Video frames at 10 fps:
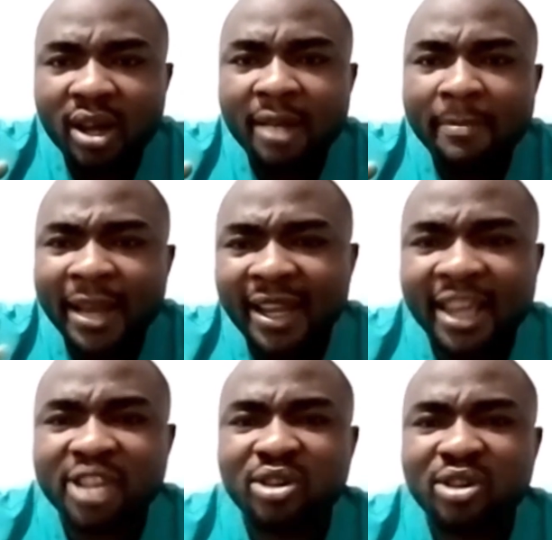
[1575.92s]

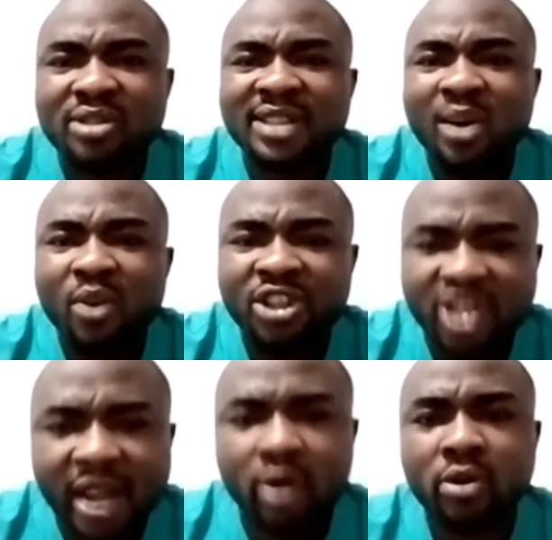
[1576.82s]
medications that will
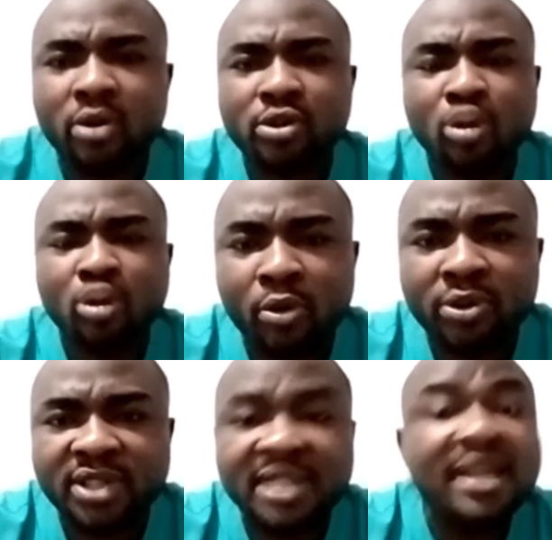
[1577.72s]
check
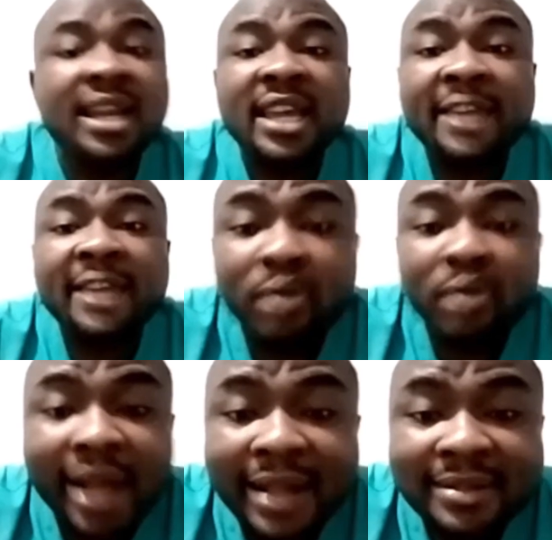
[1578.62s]
osteoporosis
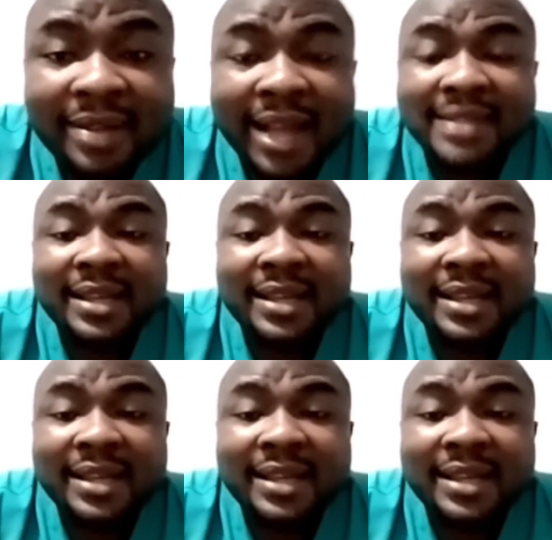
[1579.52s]
even as